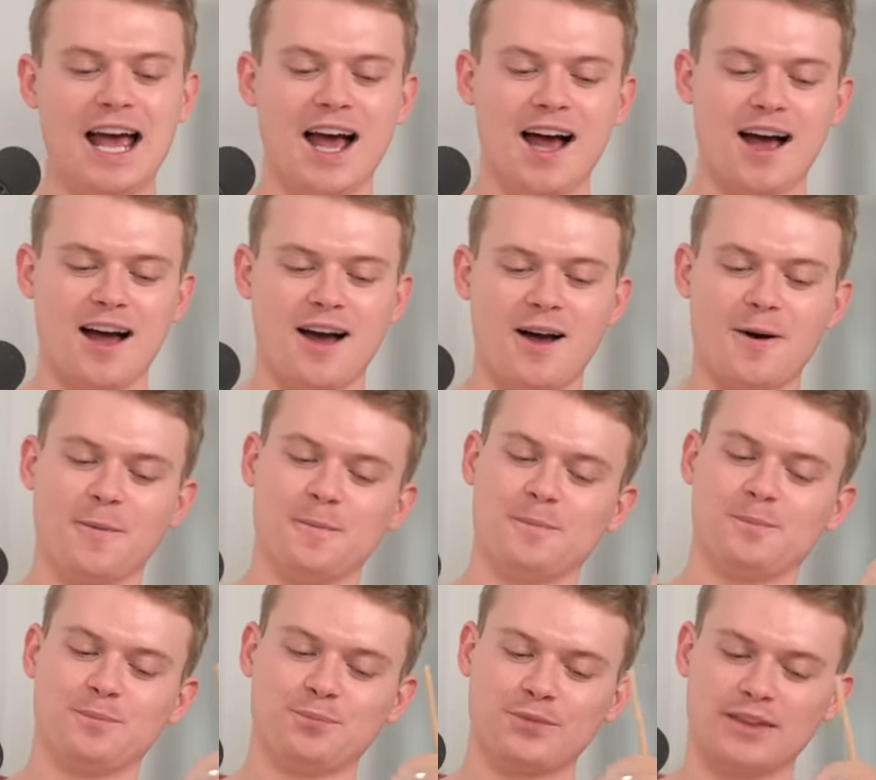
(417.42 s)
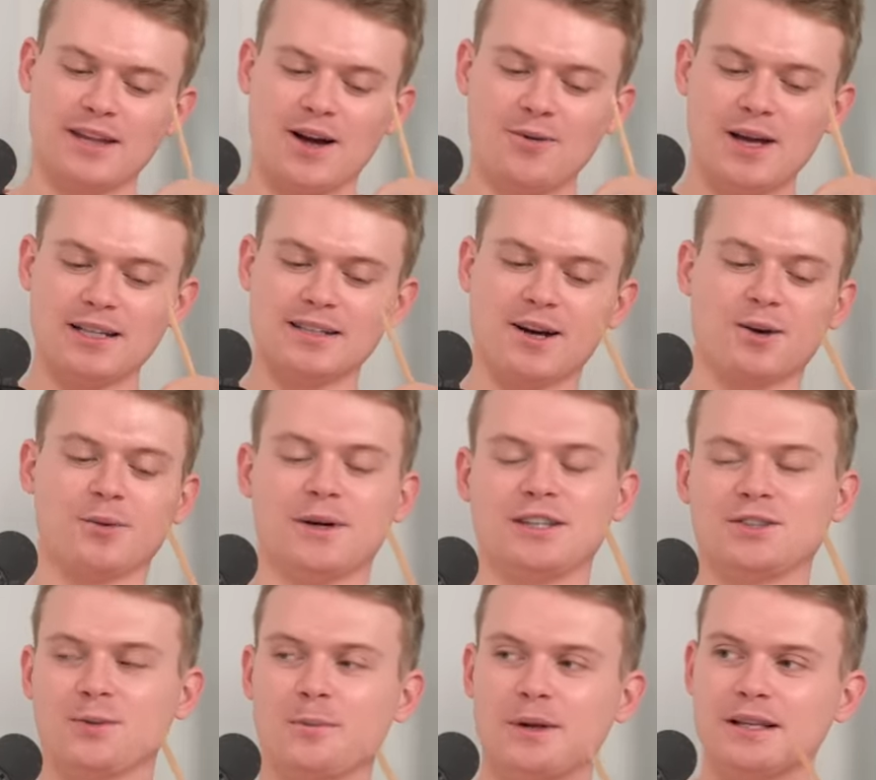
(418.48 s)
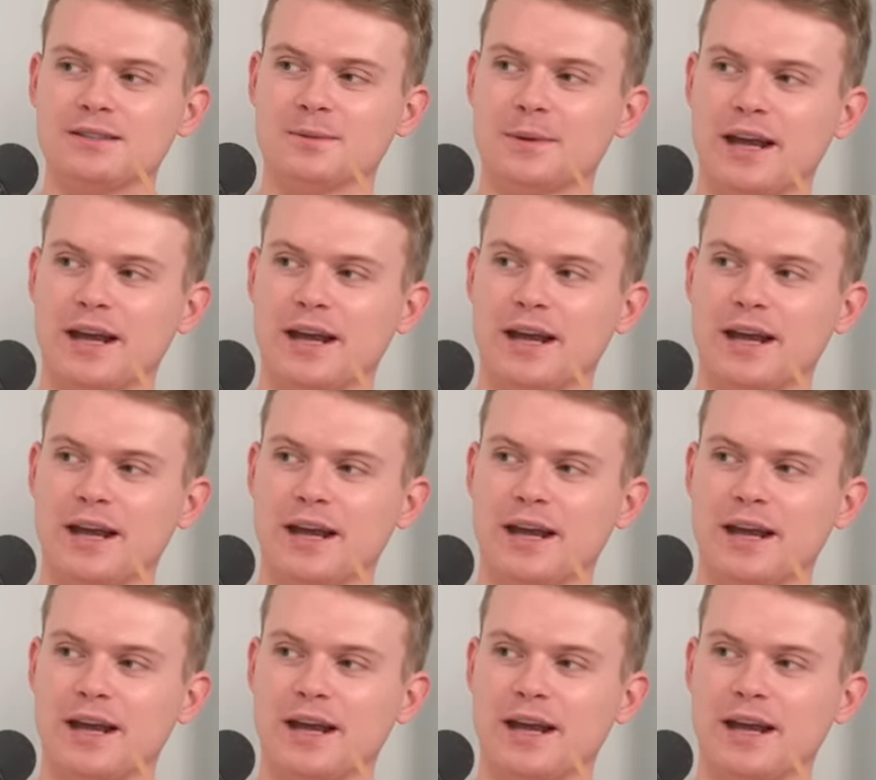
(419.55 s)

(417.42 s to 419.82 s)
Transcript: Um, now that's out of the way, should we play some